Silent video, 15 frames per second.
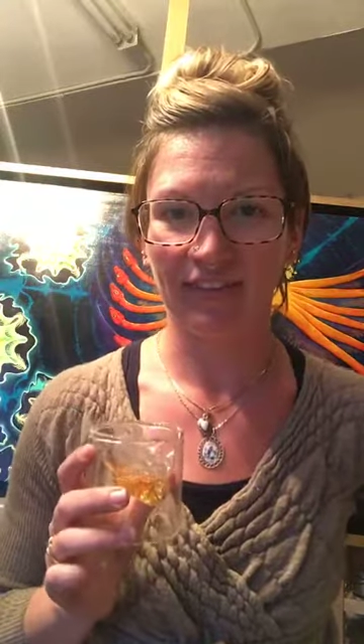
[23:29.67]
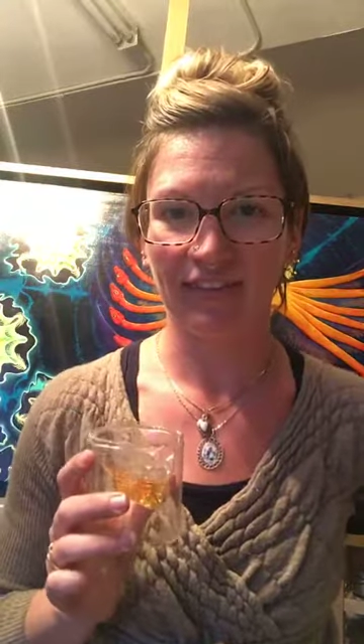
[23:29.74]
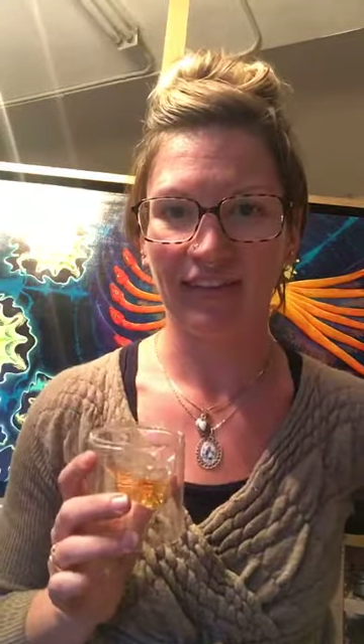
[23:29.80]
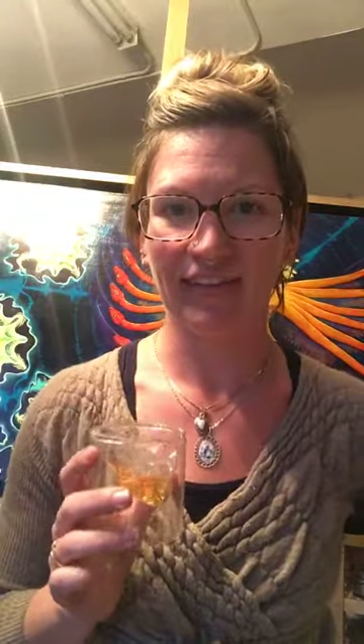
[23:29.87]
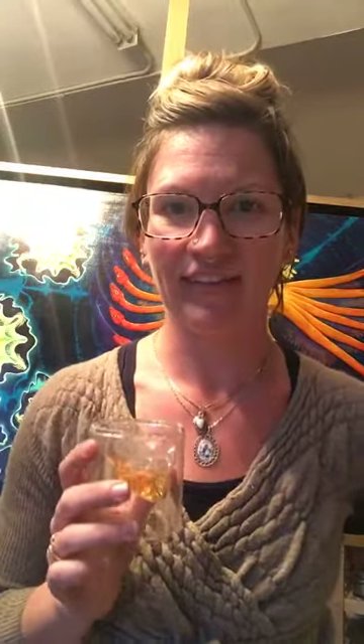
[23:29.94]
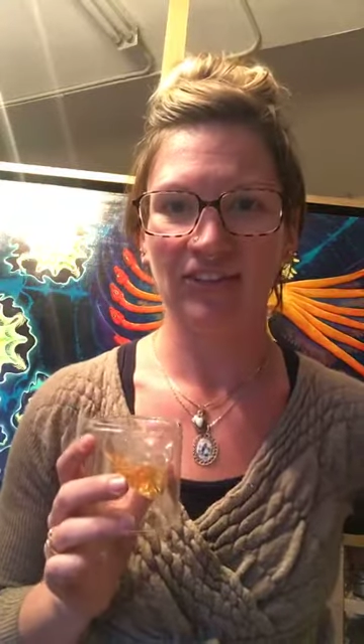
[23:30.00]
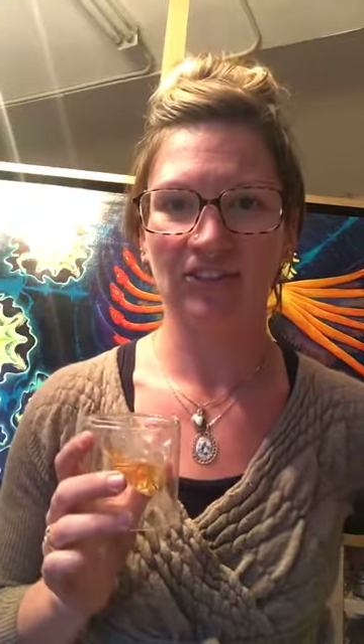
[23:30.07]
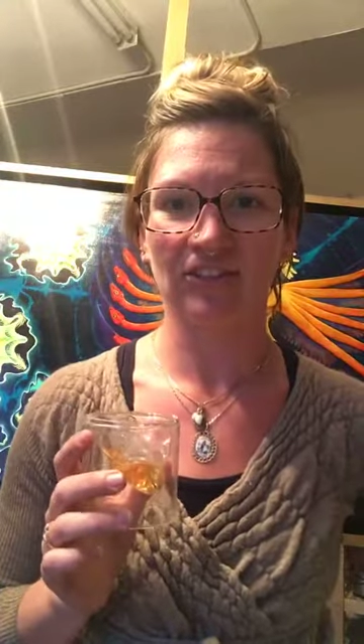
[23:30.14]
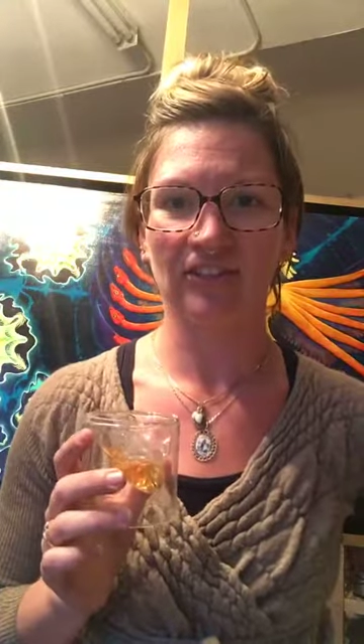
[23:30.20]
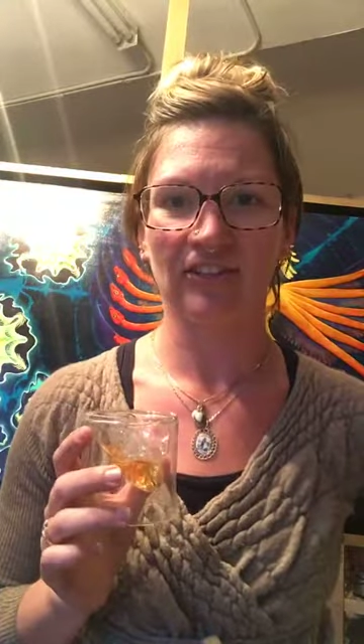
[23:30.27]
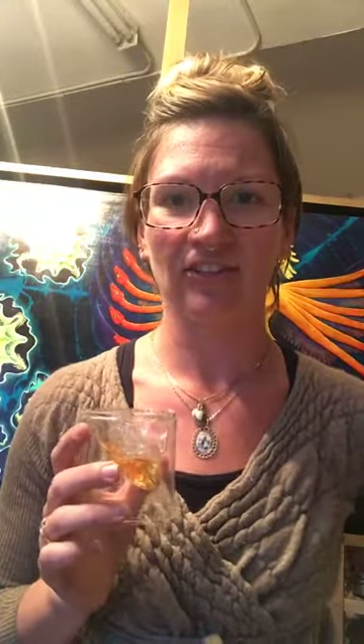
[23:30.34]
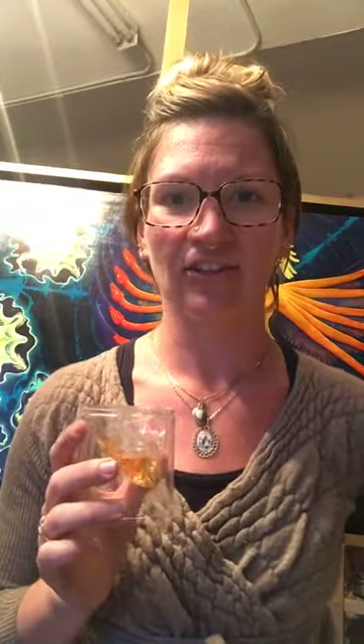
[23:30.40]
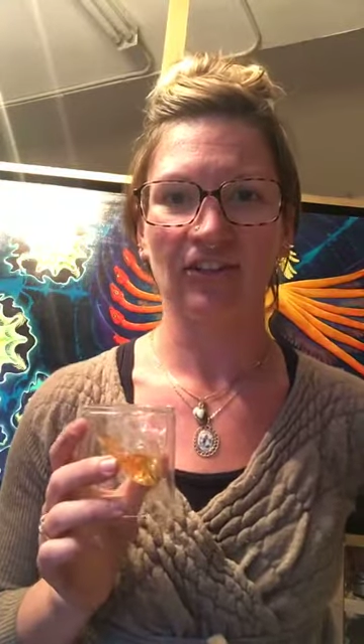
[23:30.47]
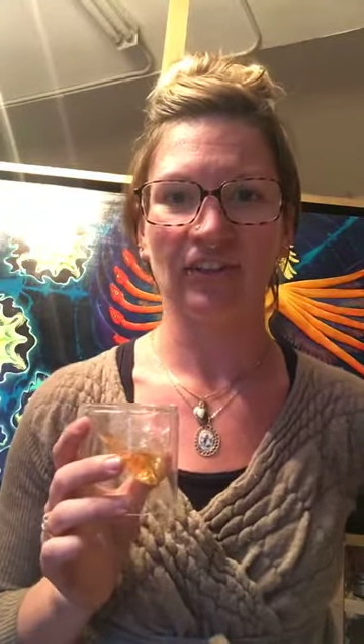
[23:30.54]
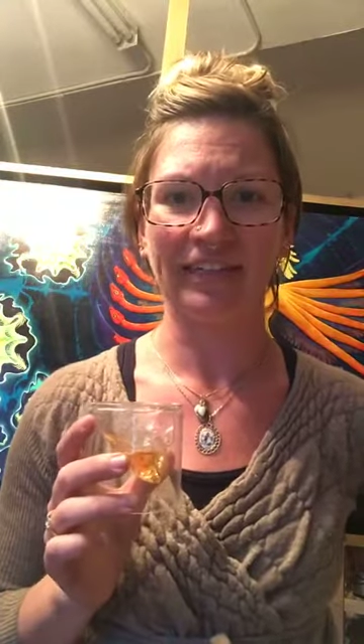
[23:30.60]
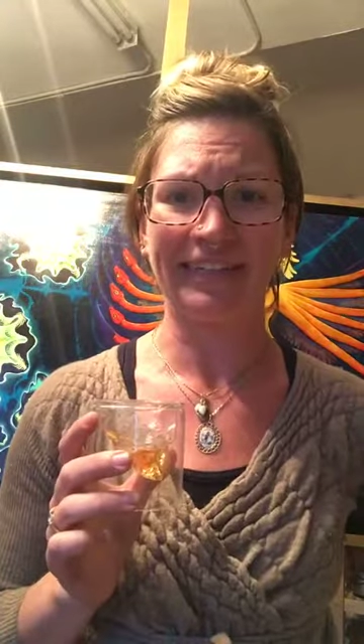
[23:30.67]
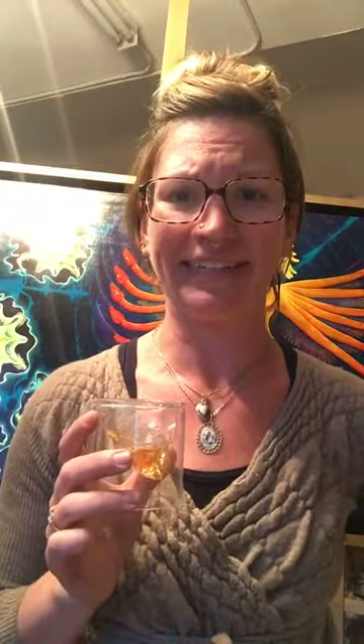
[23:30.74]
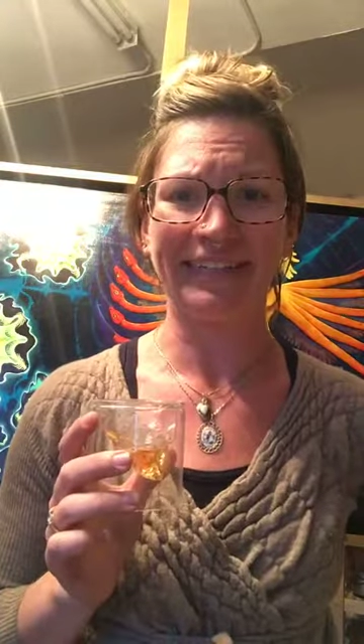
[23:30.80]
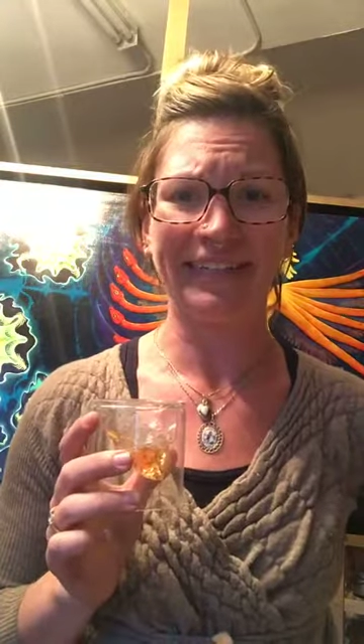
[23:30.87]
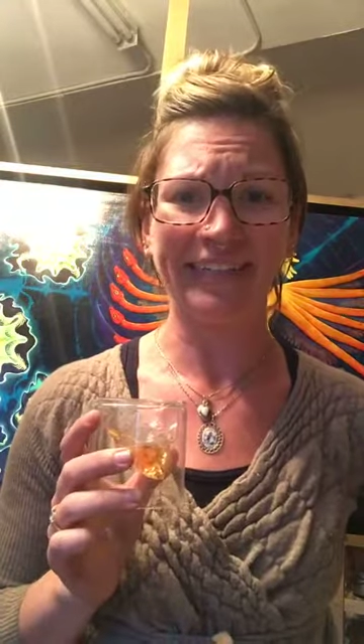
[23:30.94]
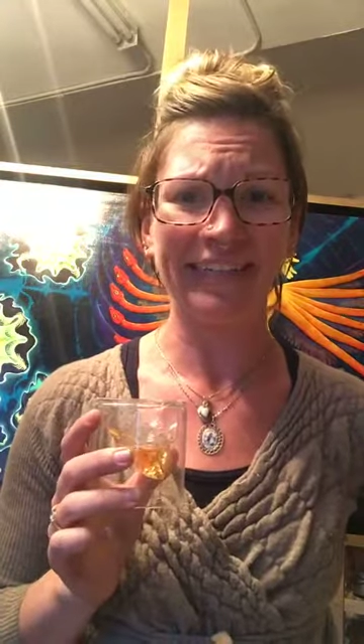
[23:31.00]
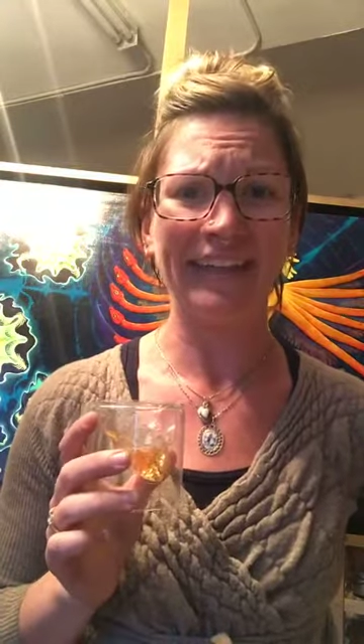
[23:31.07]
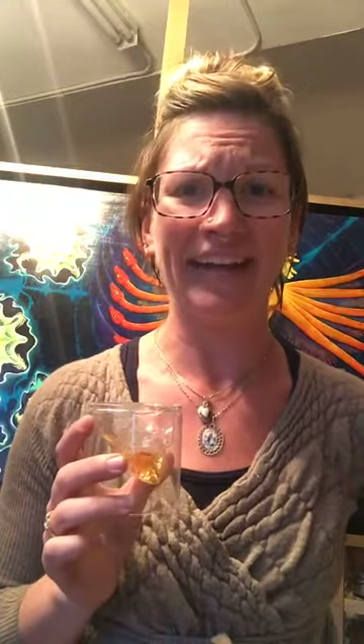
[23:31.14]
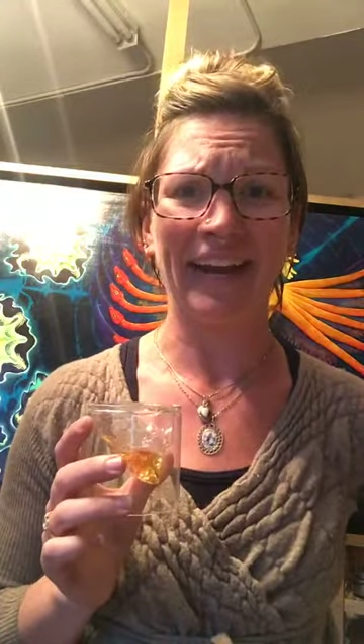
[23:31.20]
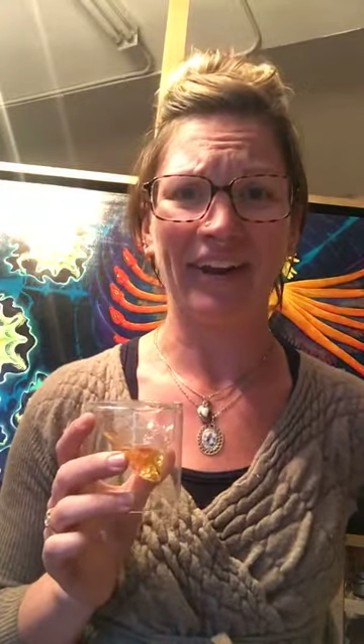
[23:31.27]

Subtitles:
And, like, just geeking